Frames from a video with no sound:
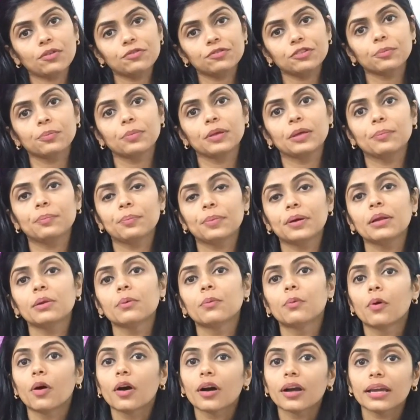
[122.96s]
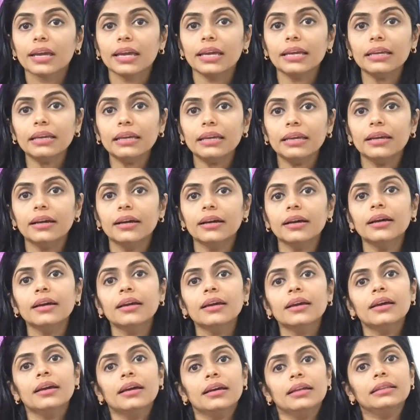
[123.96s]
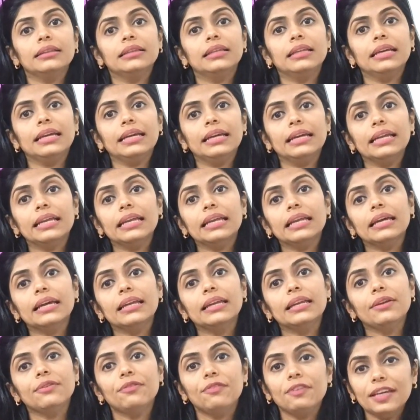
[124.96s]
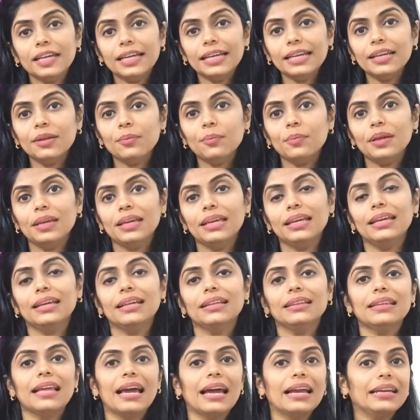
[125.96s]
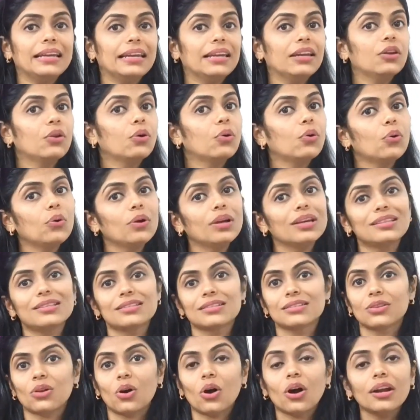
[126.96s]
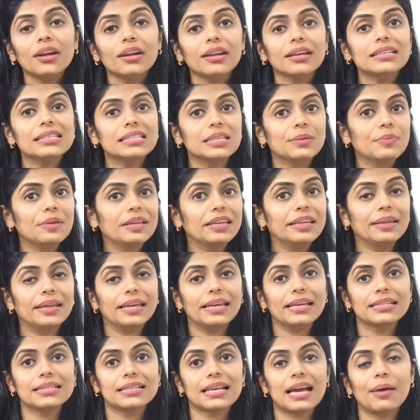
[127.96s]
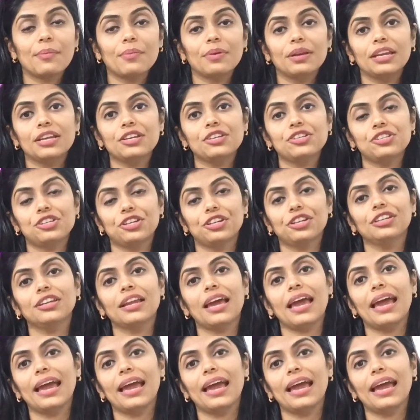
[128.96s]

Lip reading: of the people working here, they revealed me that no, it's not a CBT examination